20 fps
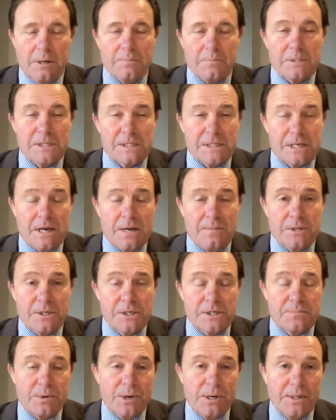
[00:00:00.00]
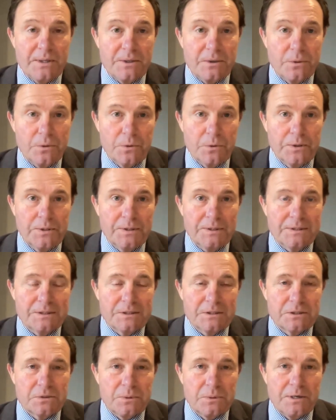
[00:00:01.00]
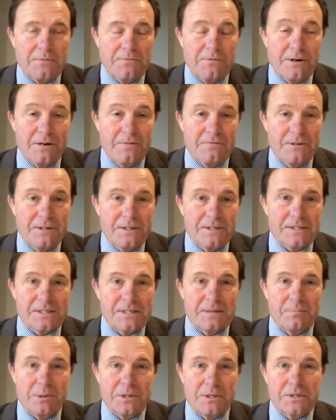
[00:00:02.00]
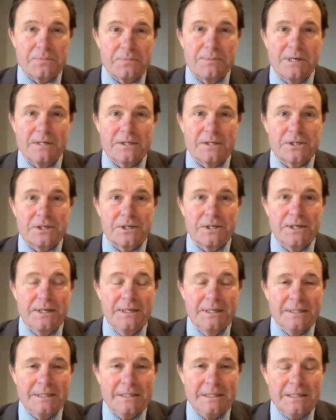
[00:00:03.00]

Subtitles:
My name is Hamish de Bretton-Gordon, 25 years in the British military,